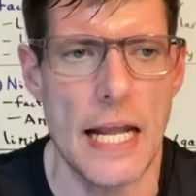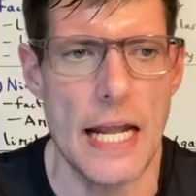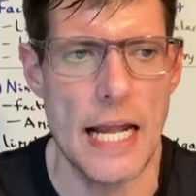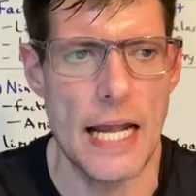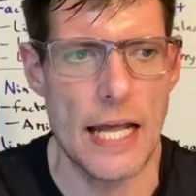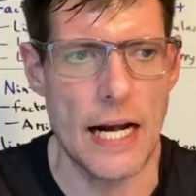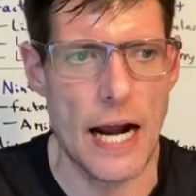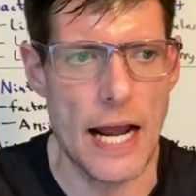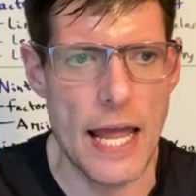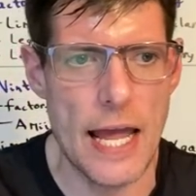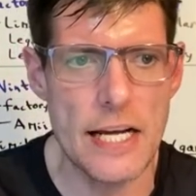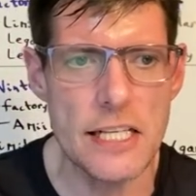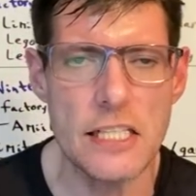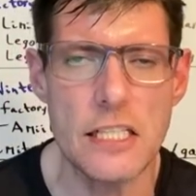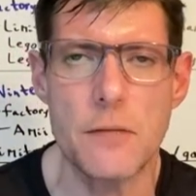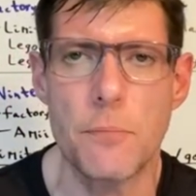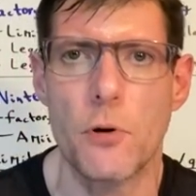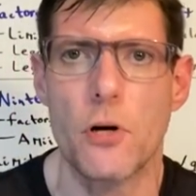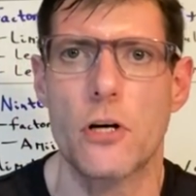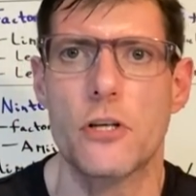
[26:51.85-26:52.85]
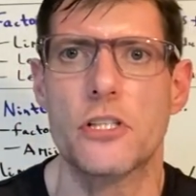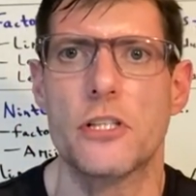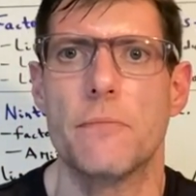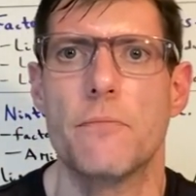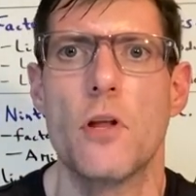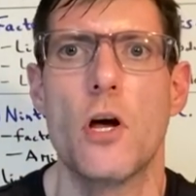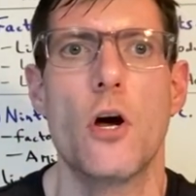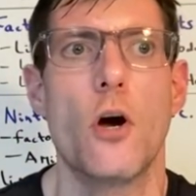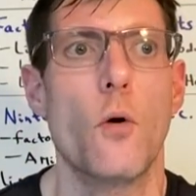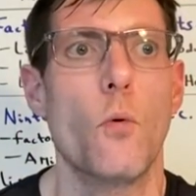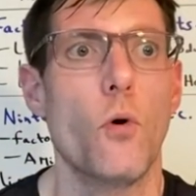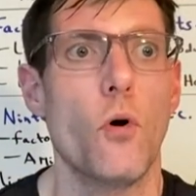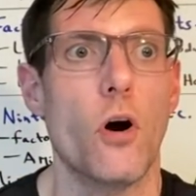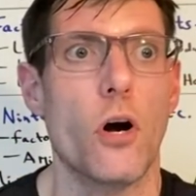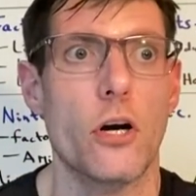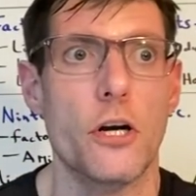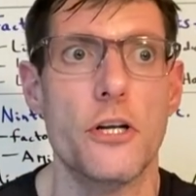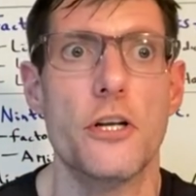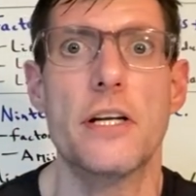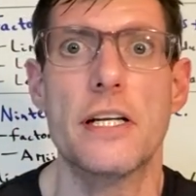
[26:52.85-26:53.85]
And I asked the person, well,
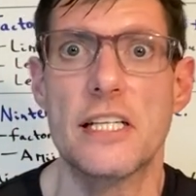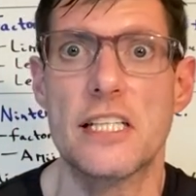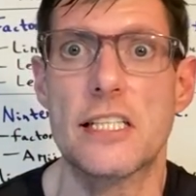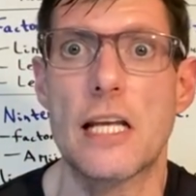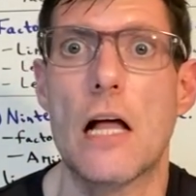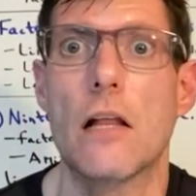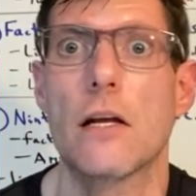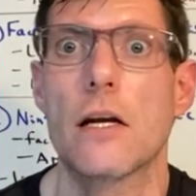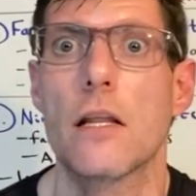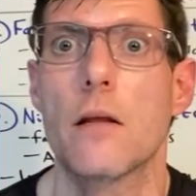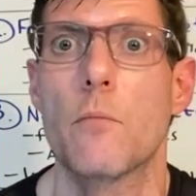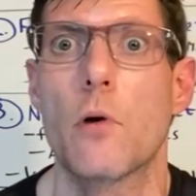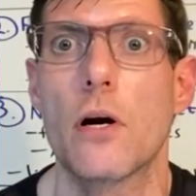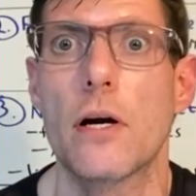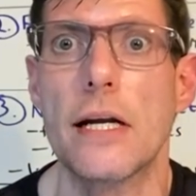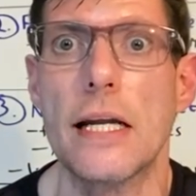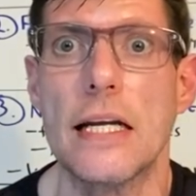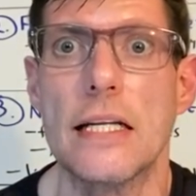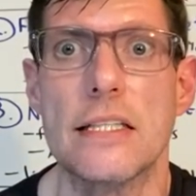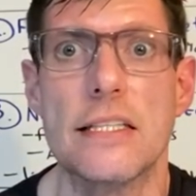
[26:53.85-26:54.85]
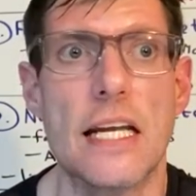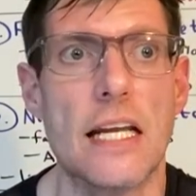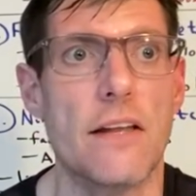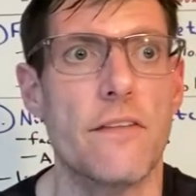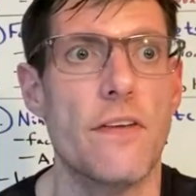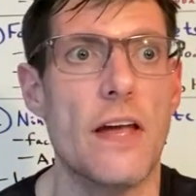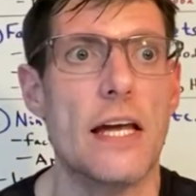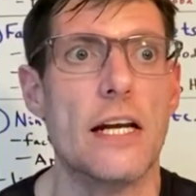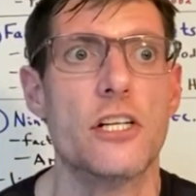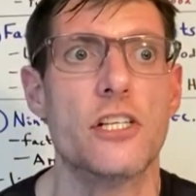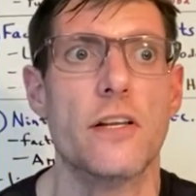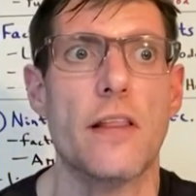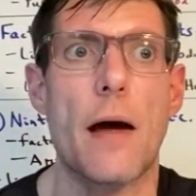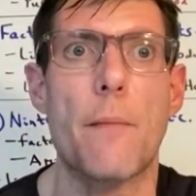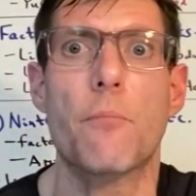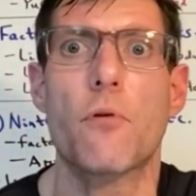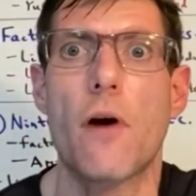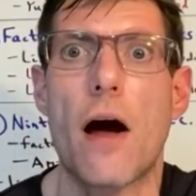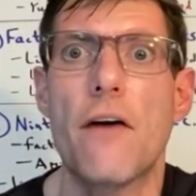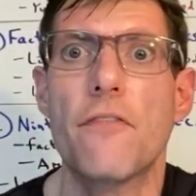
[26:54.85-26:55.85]
aren't you going to sell into the market and take advantage of
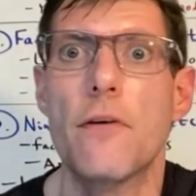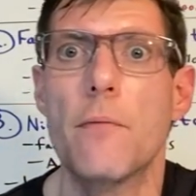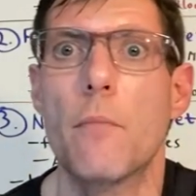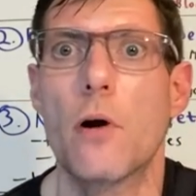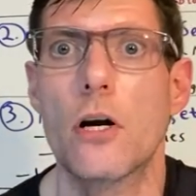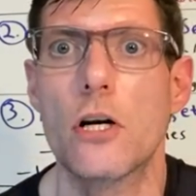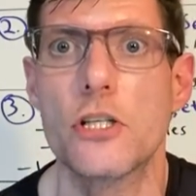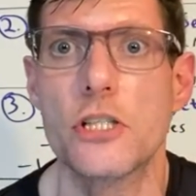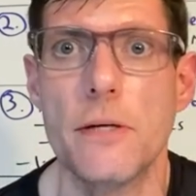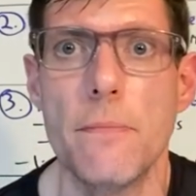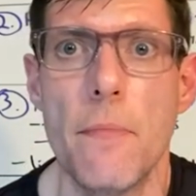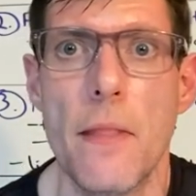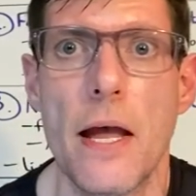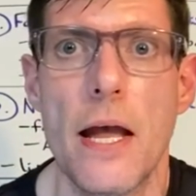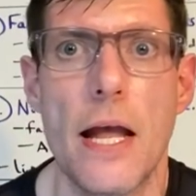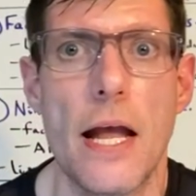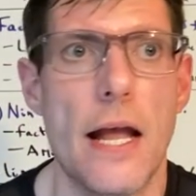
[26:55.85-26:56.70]
that profit margin?